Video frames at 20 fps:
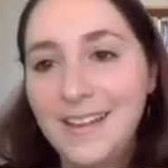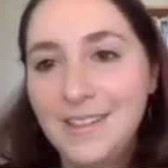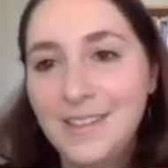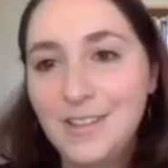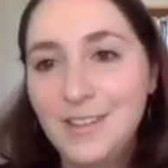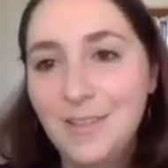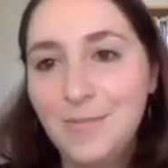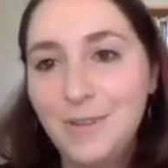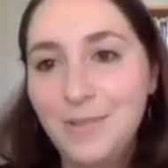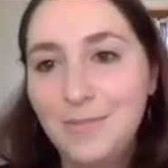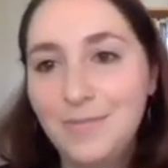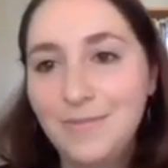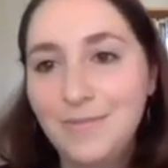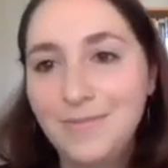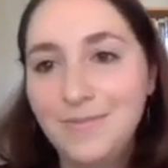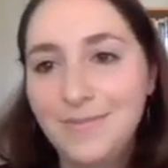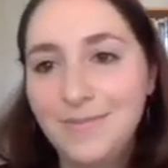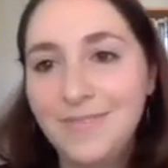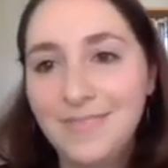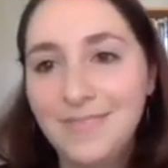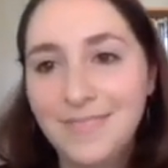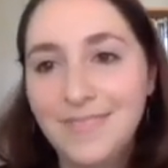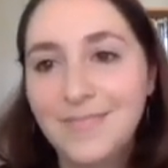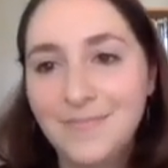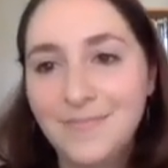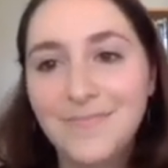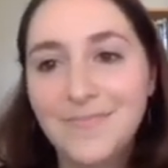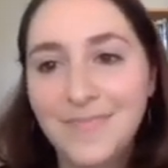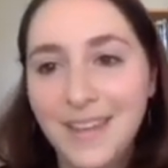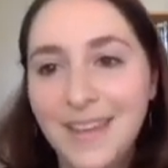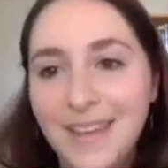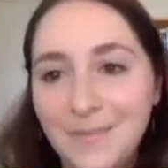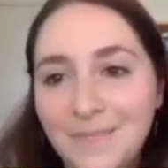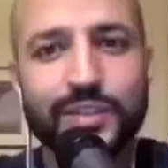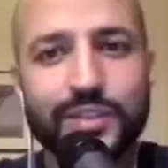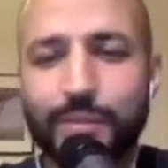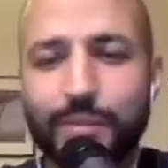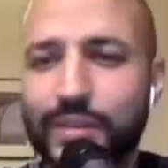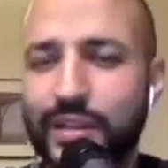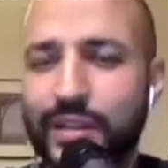yeah there's been, something there's yeah.
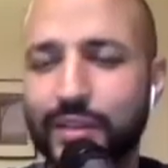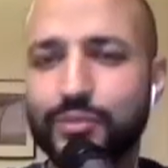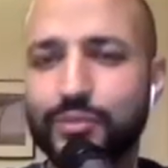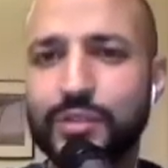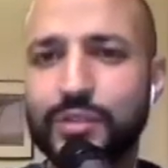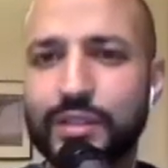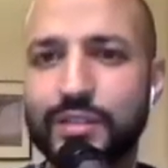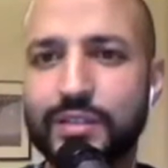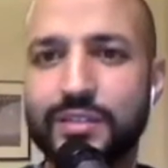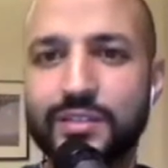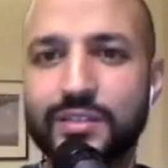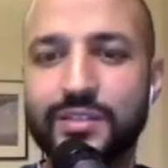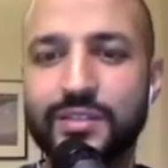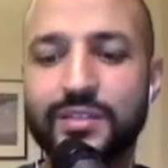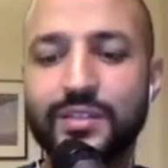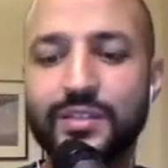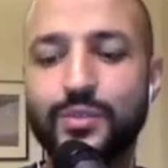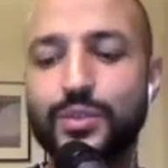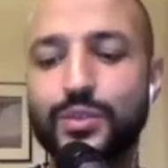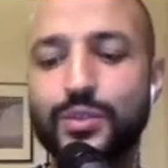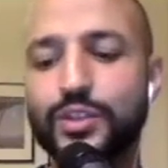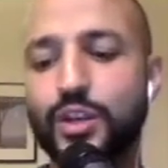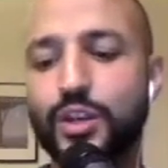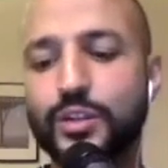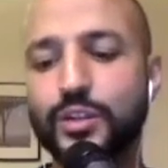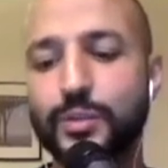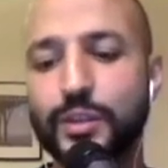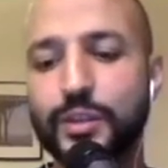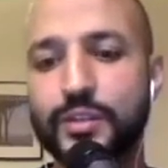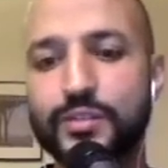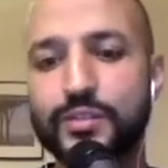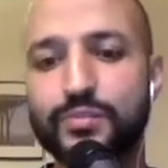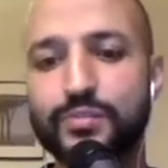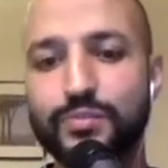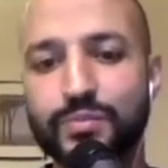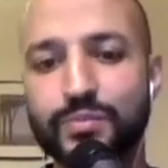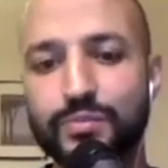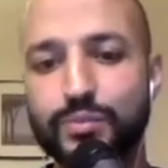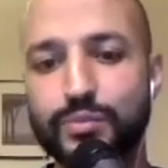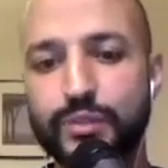something like really we talked about this
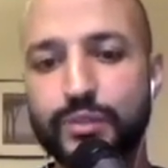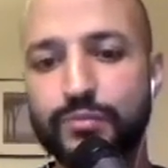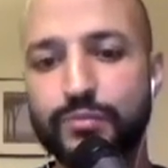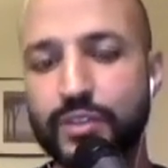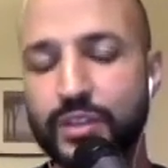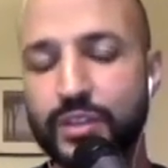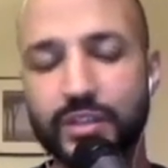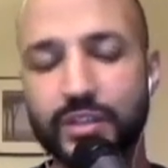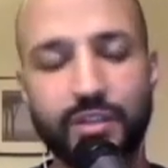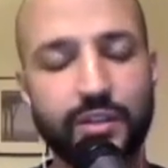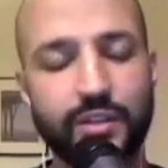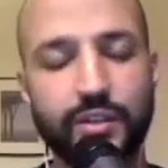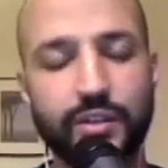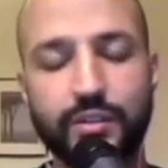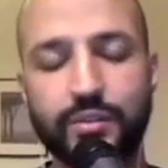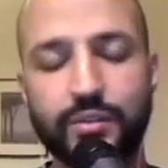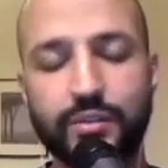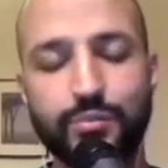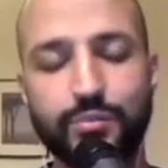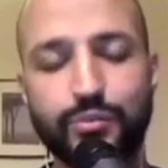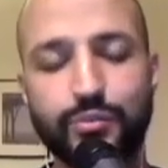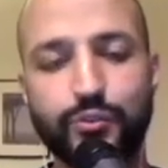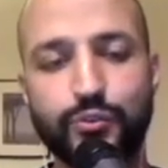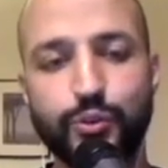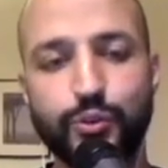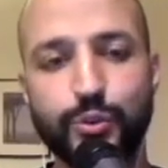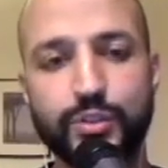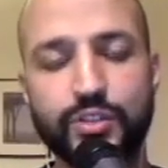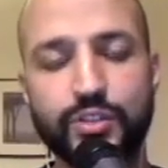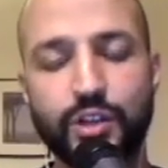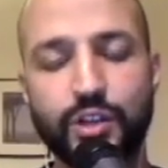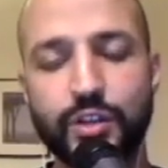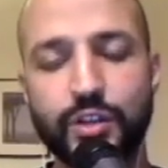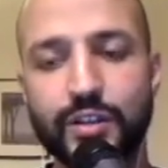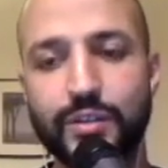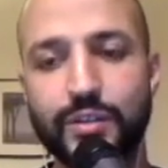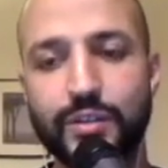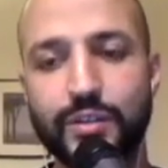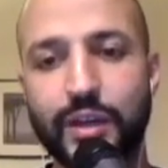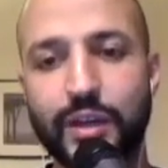briefly uh, uh, before we
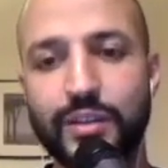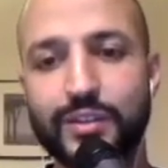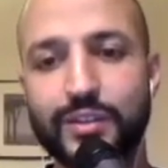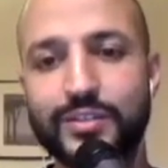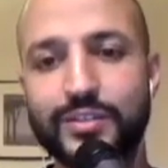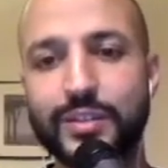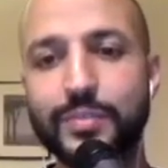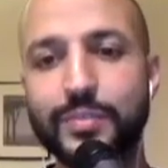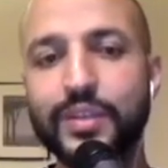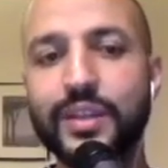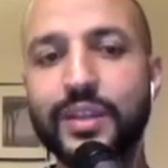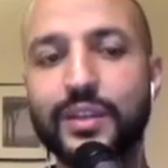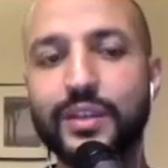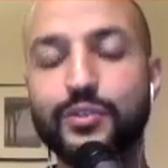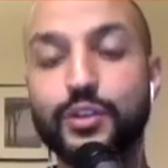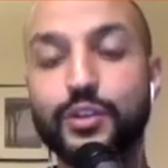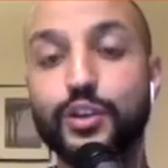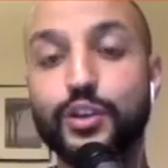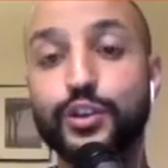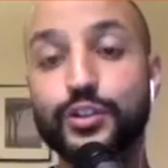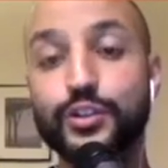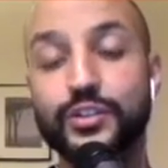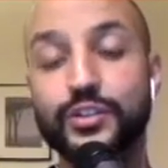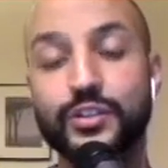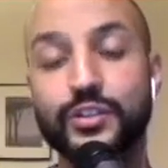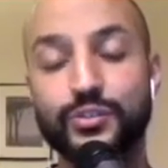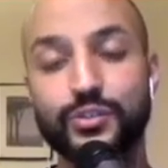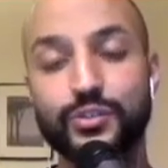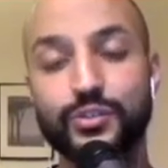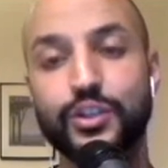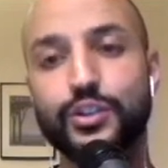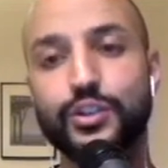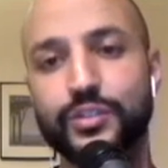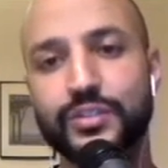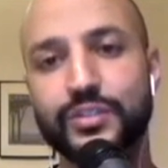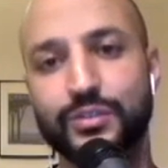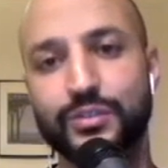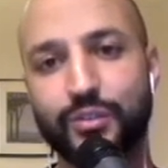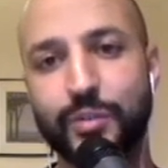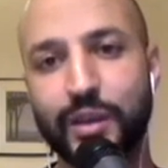started about yeah. there's something like recur-
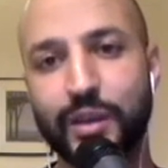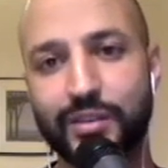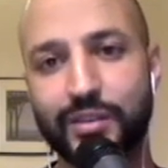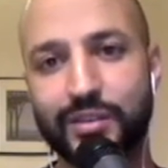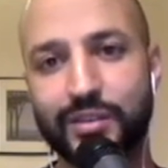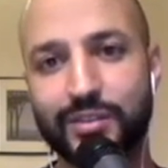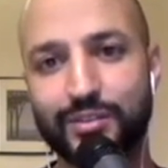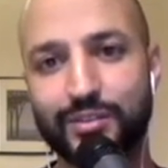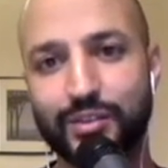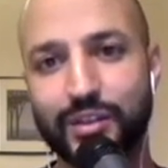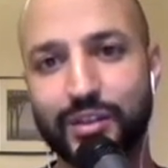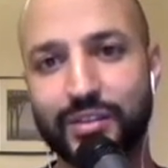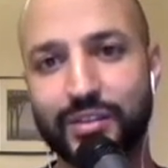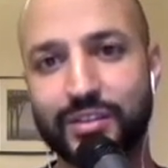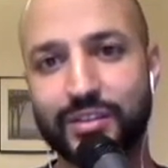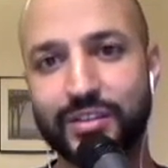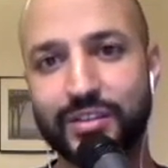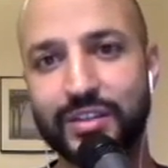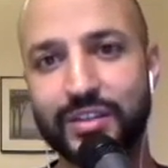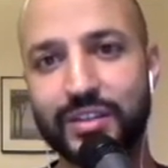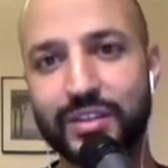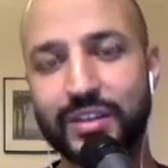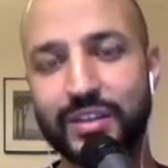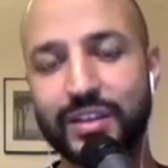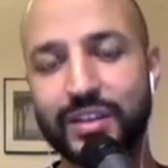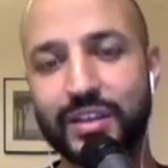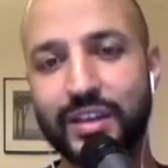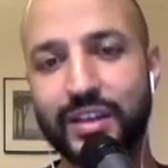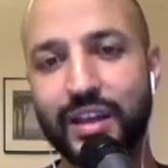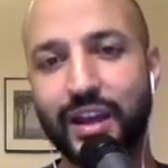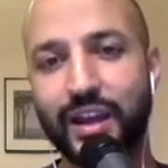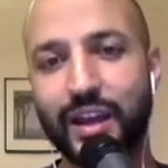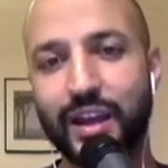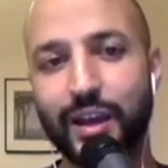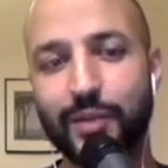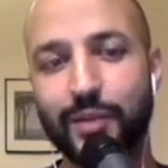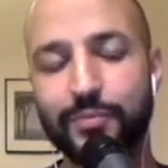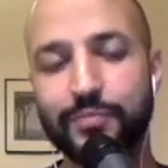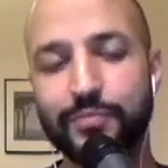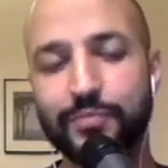recursive about this right
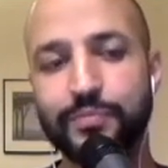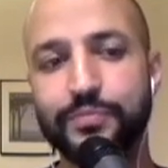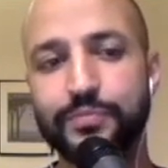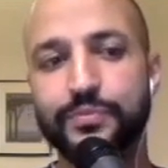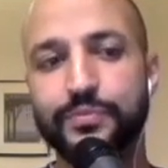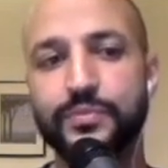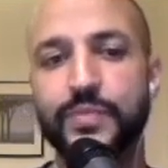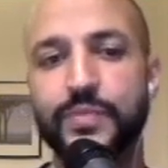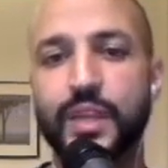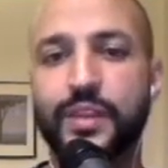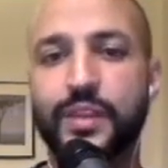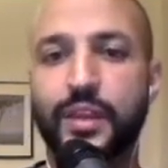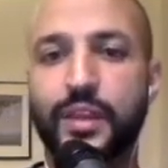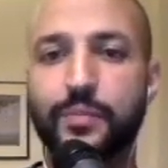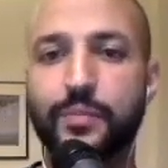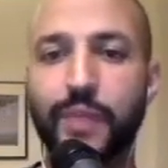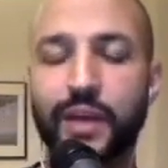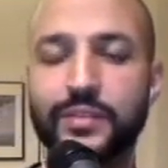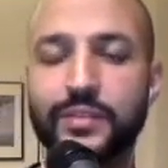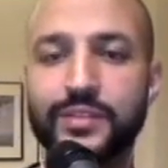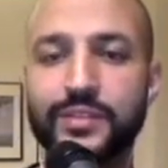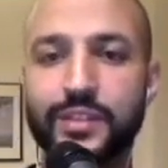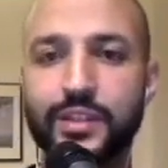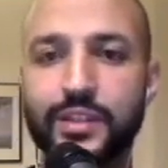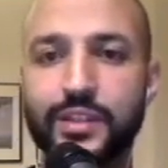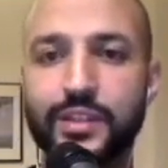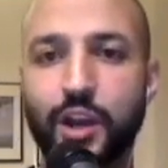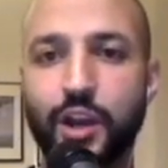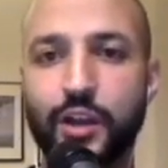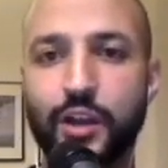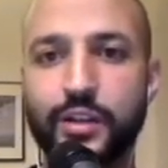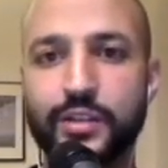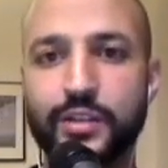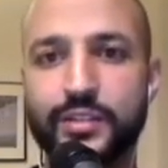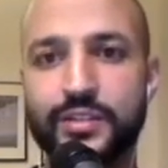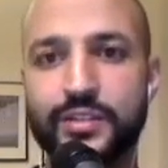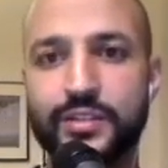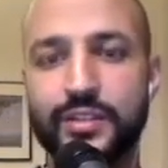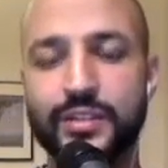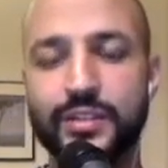um, that palestinian
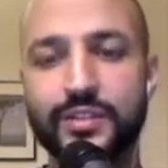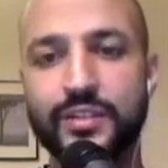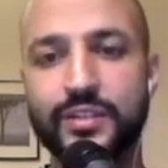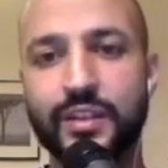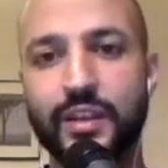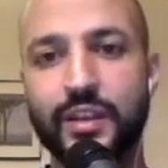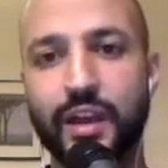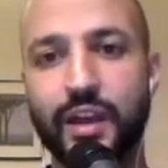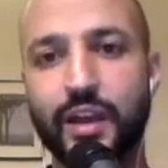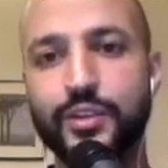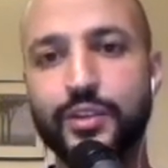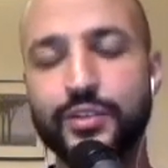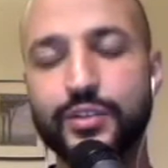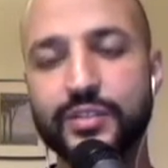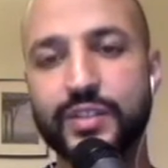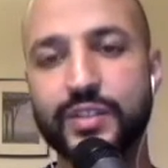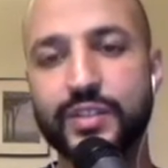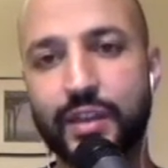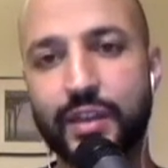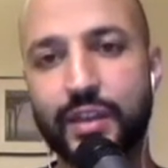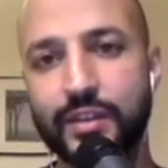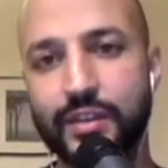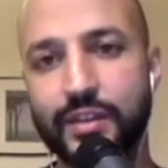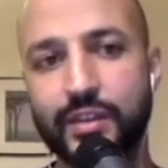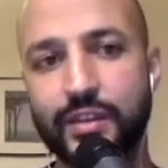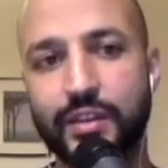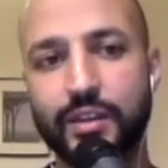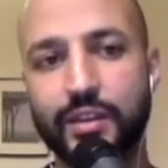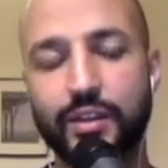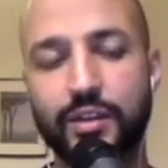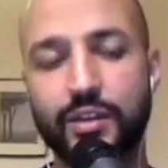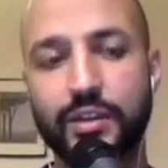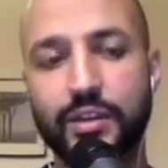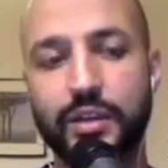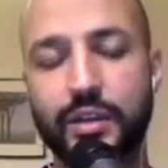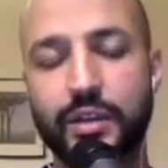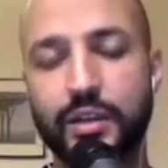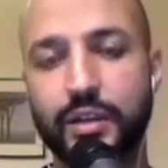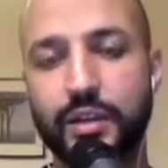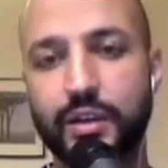artist is understanding
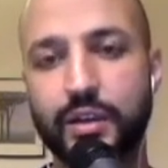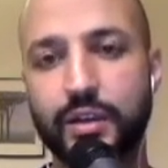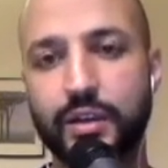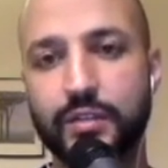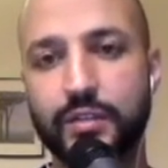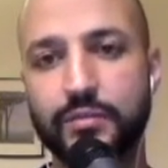uh,